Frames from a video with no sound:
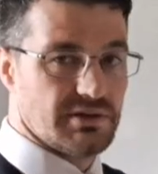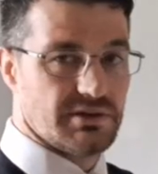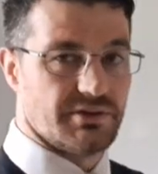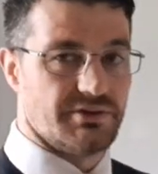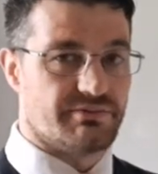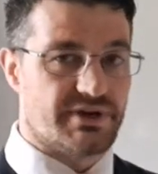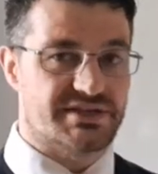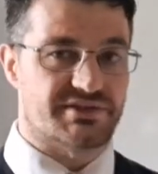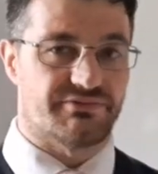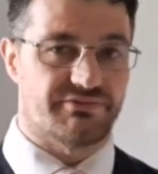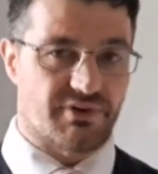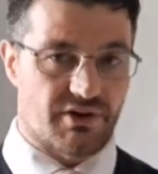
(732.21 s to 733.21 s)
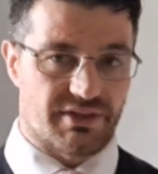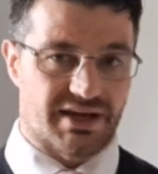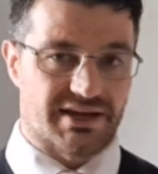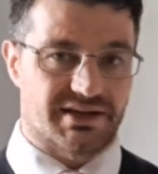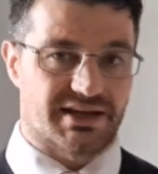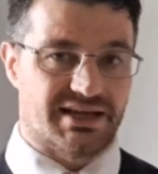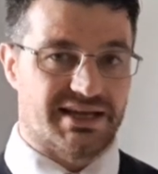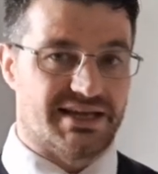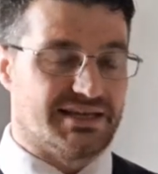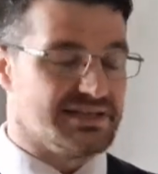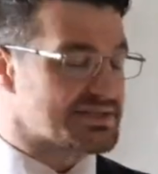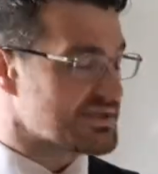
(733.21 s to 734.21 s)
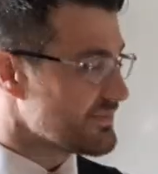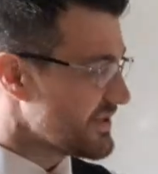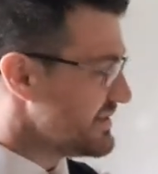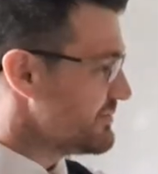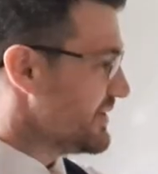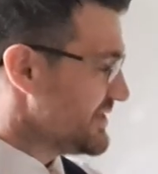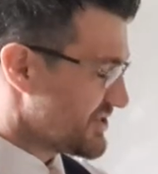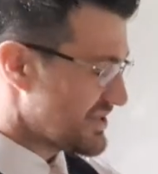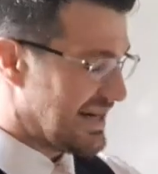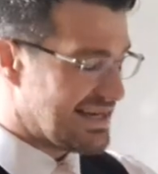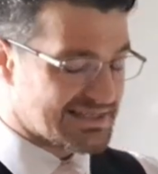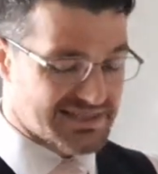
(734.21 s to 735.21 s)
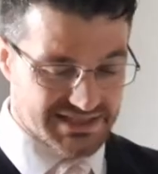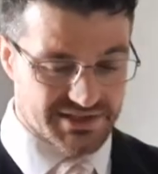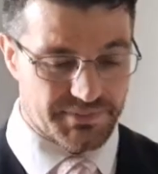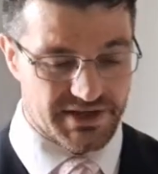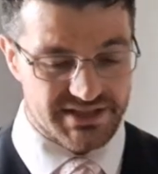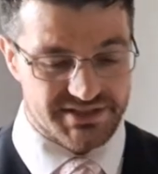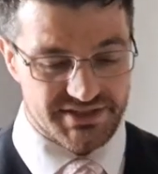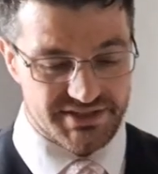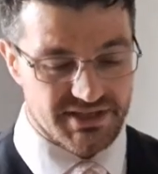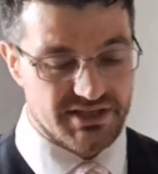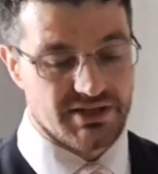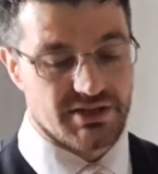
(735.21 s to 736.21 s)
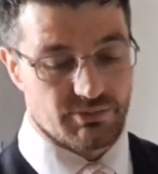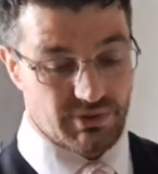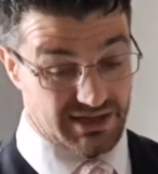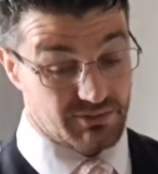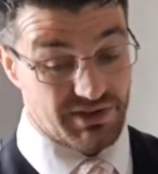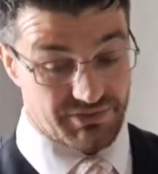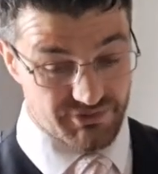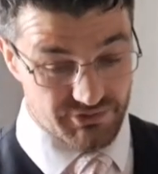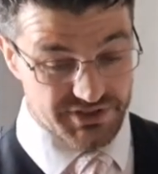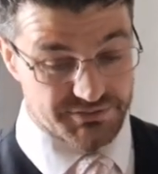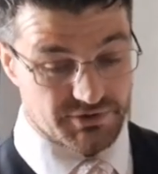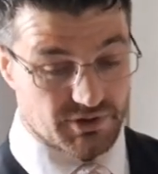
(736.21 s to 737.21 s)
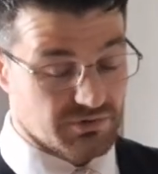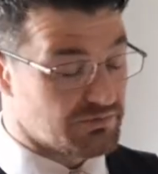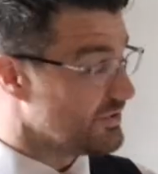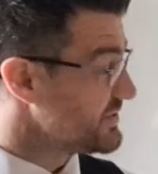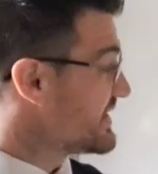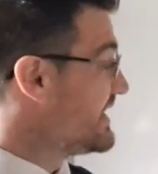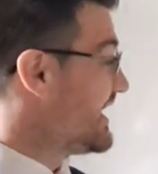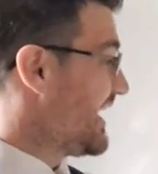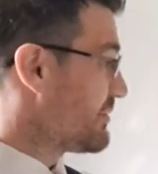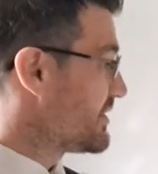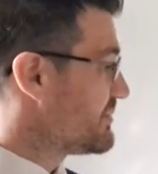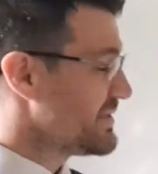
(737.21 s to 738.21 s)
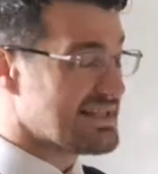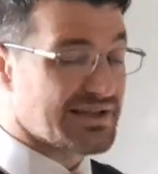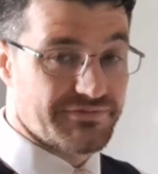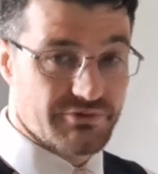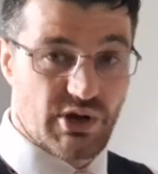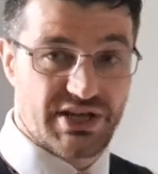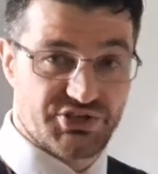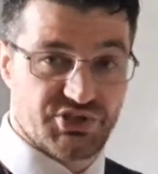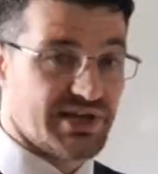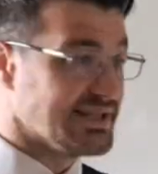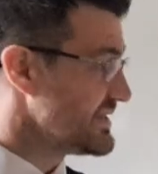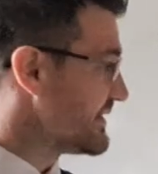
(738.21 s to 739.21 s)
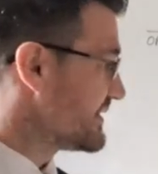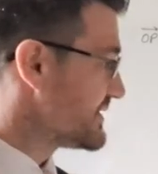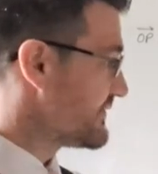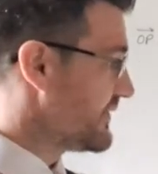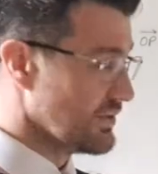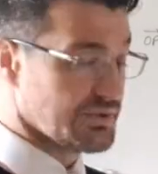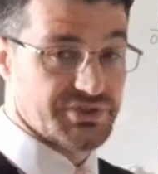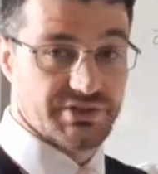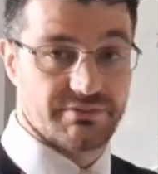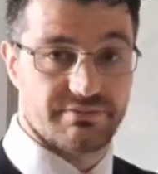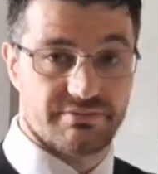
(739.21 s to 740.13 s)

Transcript: The reason for that is something which I anticipated when I went through this problem was I'm going to be differentiating this function.